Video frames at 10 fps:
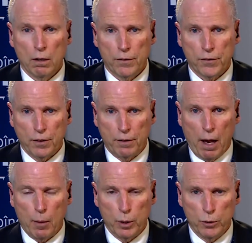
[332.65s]

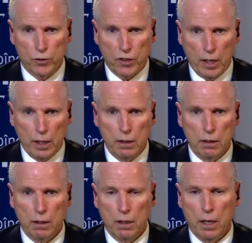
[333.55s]
Saddam Hussein
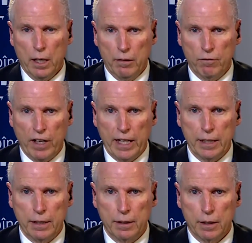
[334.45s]

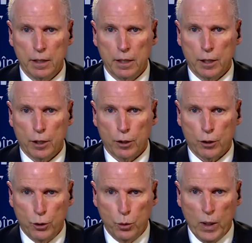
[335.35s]
invaded
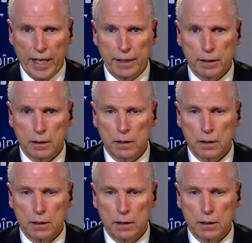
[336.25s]
Kuwait